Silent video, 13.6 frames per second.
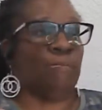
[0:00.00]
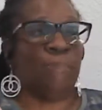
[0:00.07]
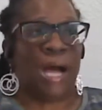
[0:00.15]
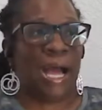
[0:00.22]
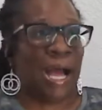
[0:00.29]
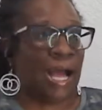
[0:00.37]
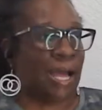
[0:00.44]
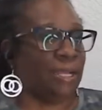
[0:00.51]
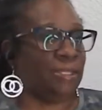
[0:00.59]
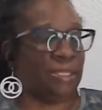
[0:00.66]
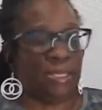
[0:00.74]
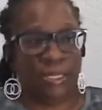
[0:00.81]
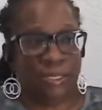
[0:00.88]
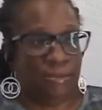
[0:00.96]
behind
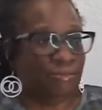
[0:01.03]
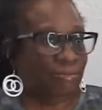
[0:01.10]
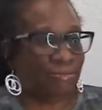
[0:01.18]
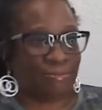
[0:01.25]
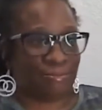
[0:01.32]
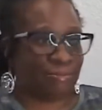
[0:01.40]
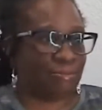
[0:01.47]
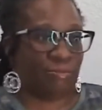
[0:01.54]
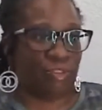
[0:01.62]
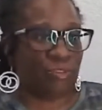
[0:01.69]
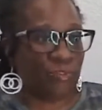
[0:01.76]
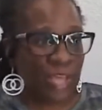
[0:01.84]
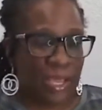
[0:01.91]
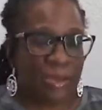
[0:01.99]

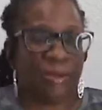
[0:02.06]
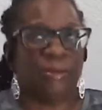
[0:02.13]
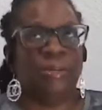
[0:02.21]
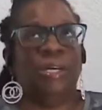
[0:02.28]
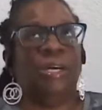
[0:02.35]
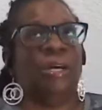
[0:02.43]
the veil.